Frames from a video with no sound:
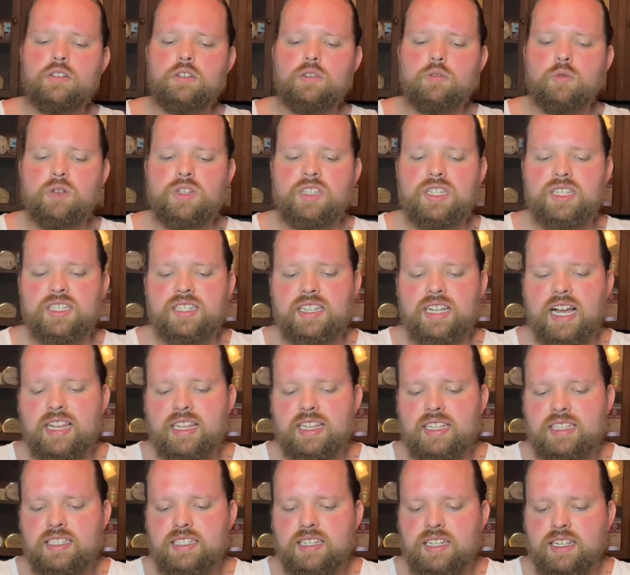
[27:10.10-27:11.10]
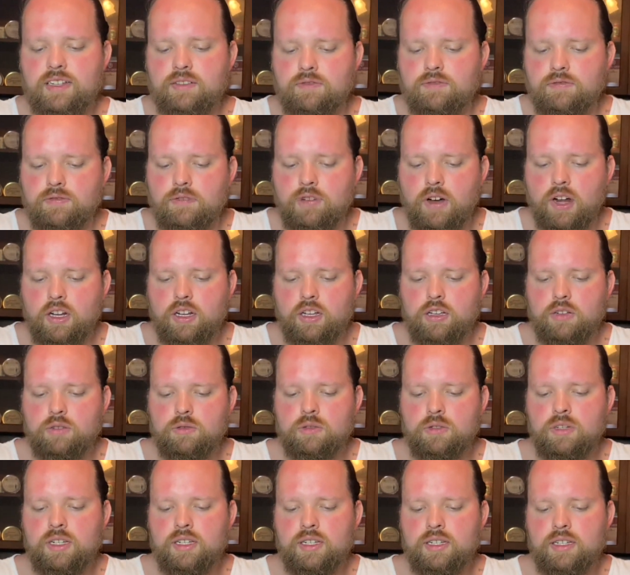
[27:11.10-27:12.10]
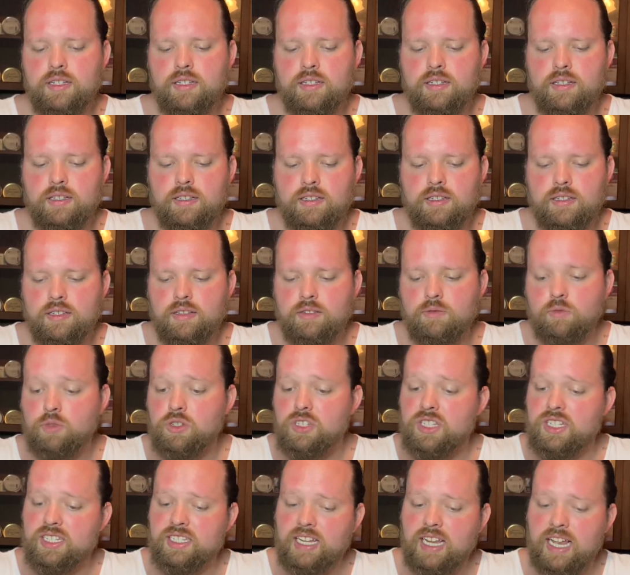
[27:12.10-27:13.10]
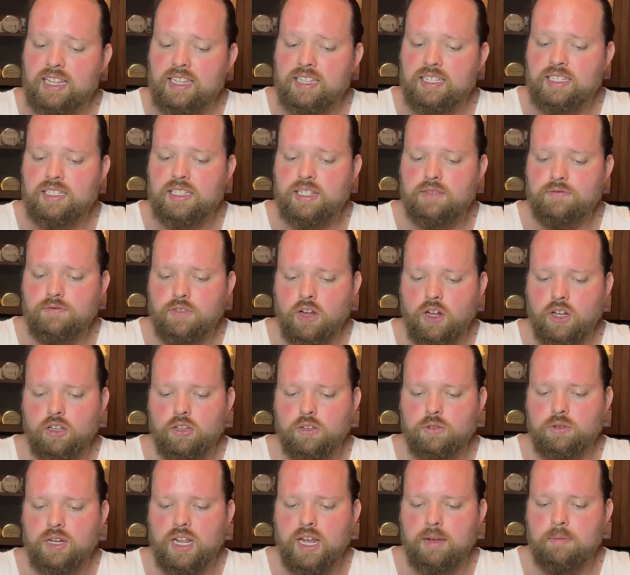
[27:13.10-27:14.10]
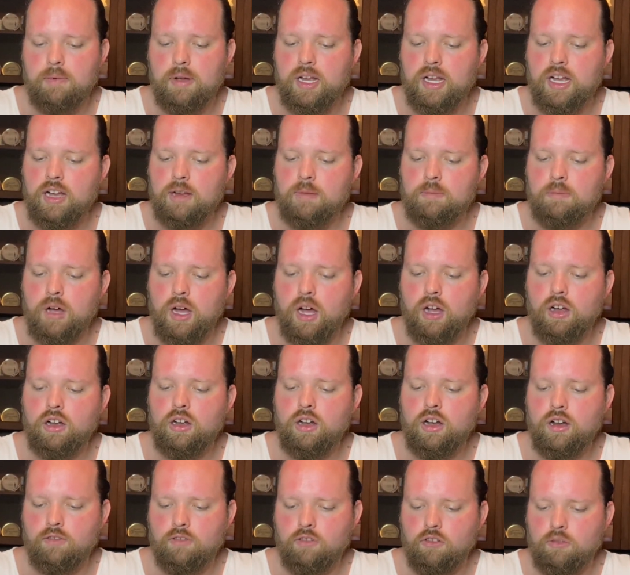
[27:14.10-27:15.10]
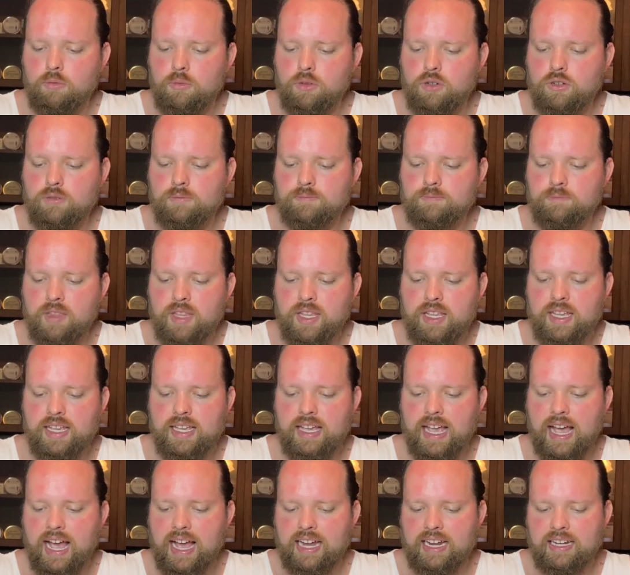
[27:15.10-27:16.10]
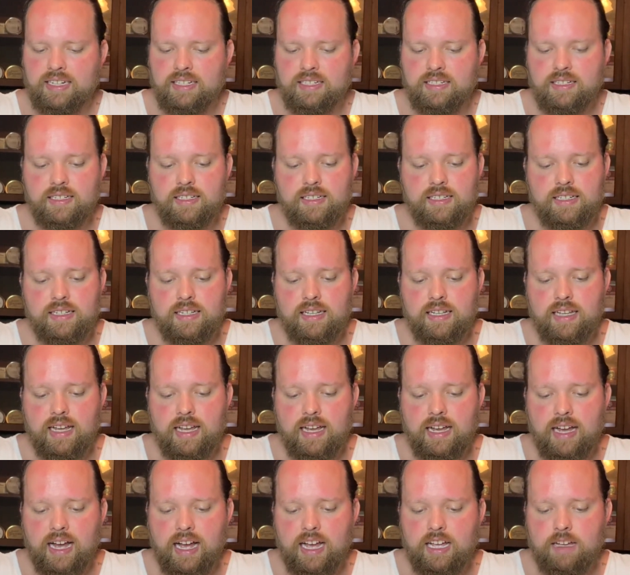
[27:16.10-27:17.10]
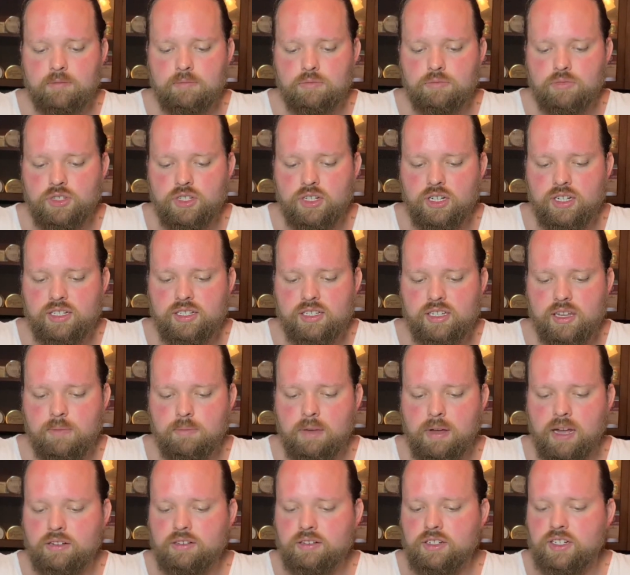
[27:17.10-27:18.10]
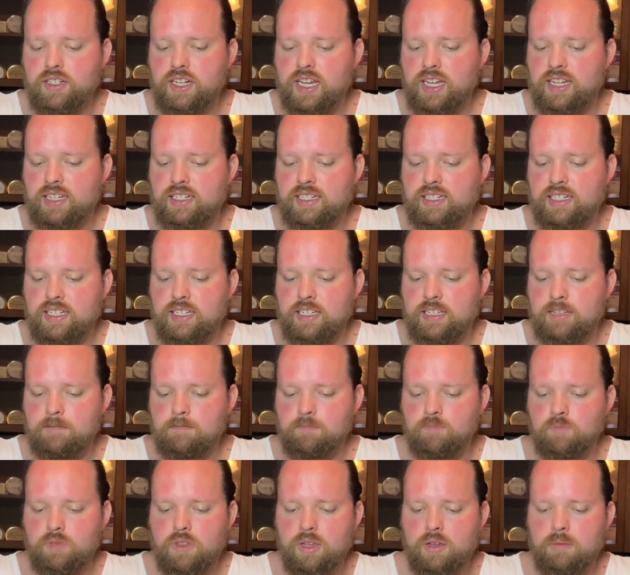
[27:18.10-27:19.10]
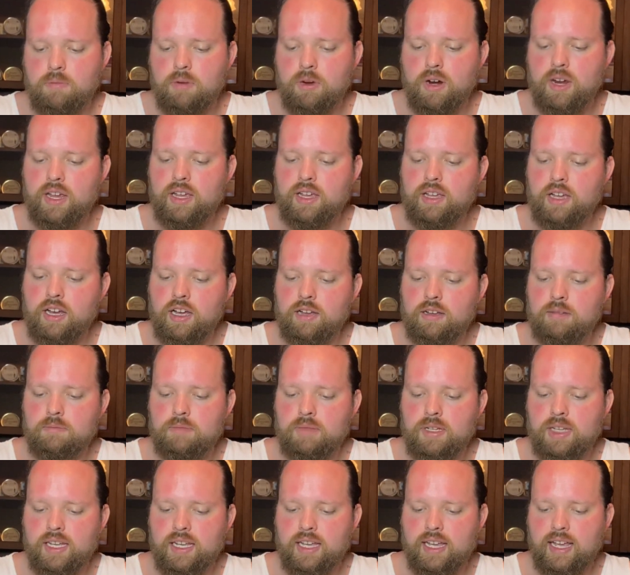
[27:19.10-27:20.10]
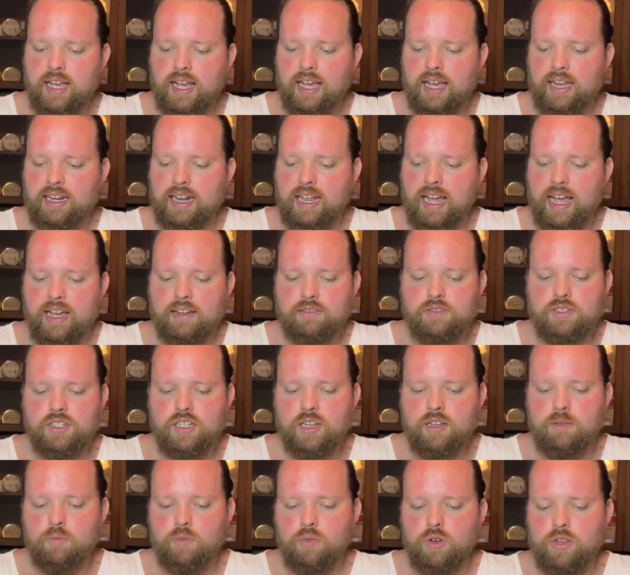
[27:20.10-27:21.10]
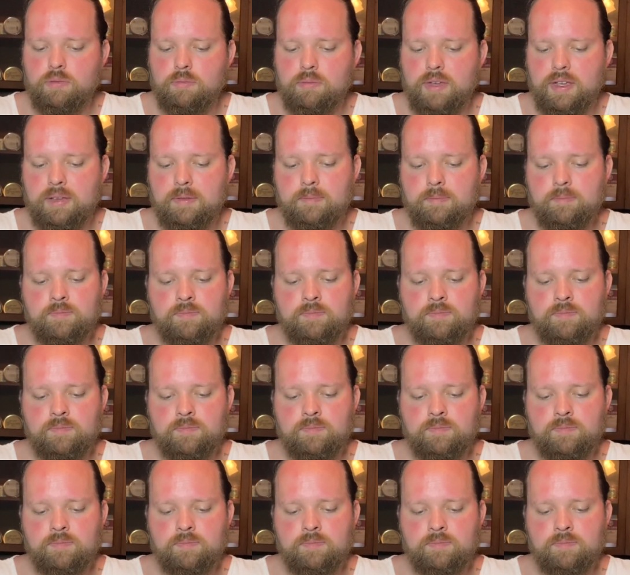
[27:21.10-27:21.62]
When the silence had followed, when the silence that followed had become uncomfortable, he added, I am just about to take tea. Pray come and have some with me.